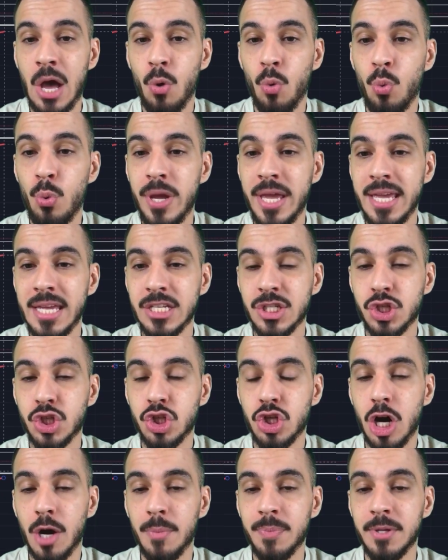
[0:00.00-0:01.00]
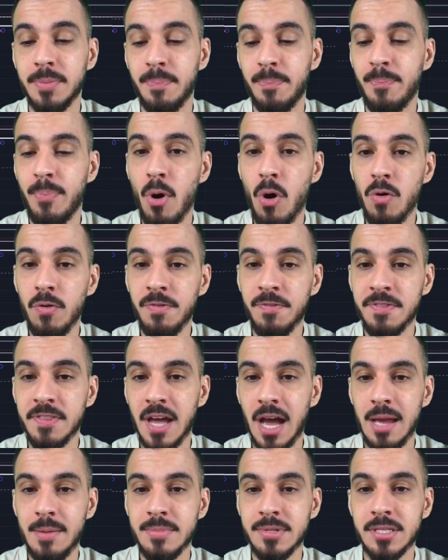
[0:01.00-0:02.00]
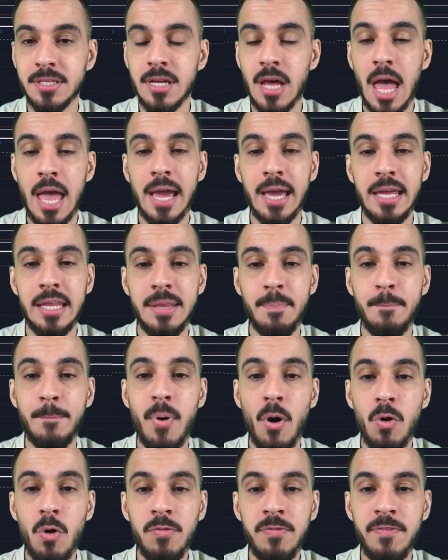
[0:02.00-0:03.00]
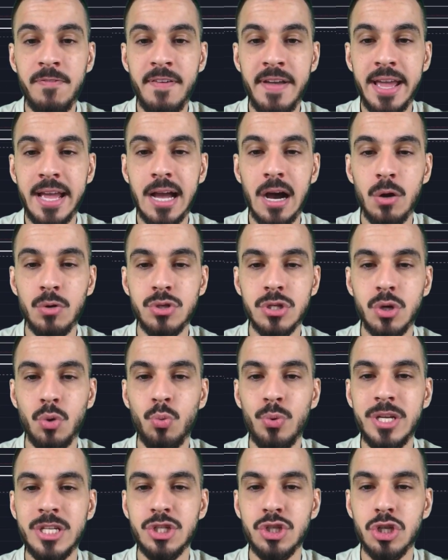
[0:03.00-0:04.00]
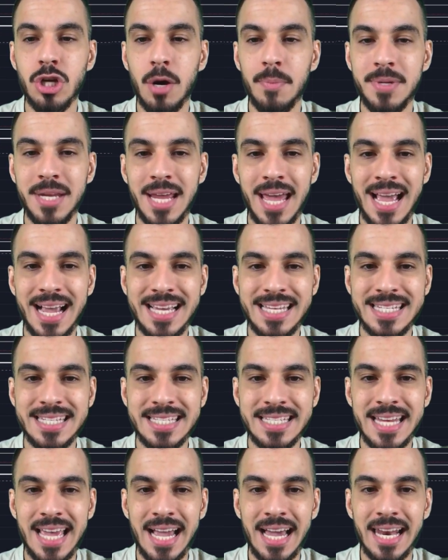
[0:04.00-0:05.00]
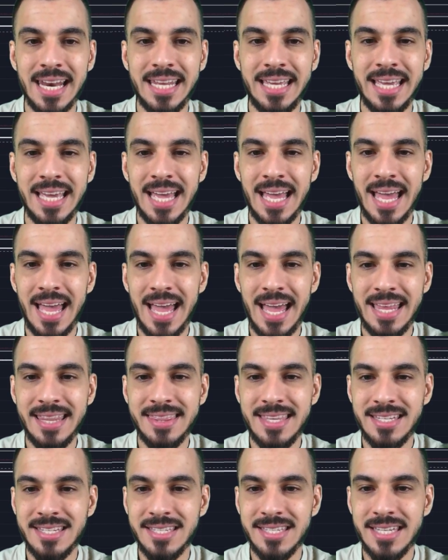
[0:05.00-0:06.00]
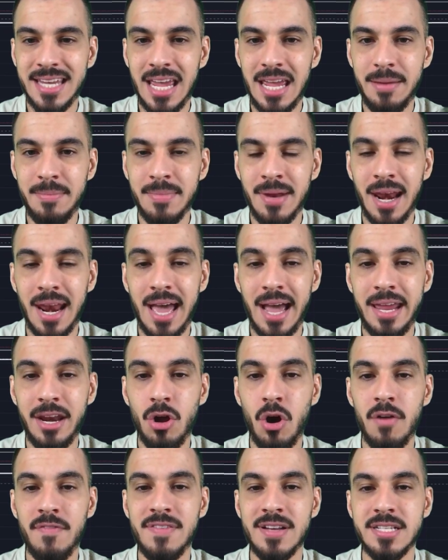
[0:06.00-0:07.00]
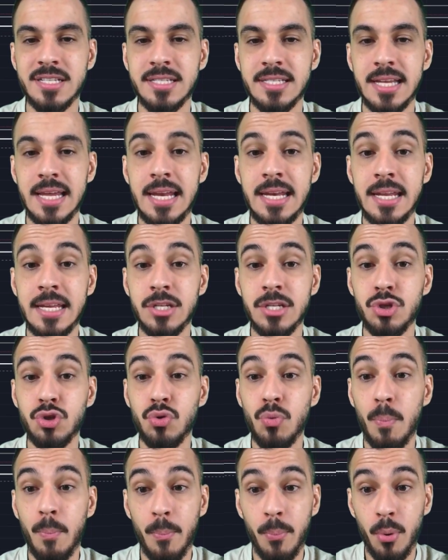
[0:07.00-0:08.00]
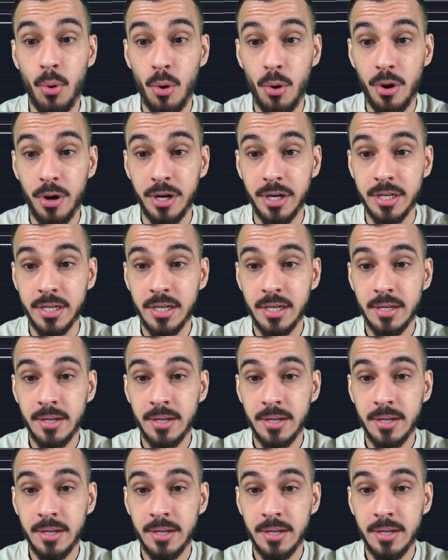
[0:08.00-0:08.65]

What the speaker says: we stopped both times. In both fake outs we stopped exactly at the same line of ascending support,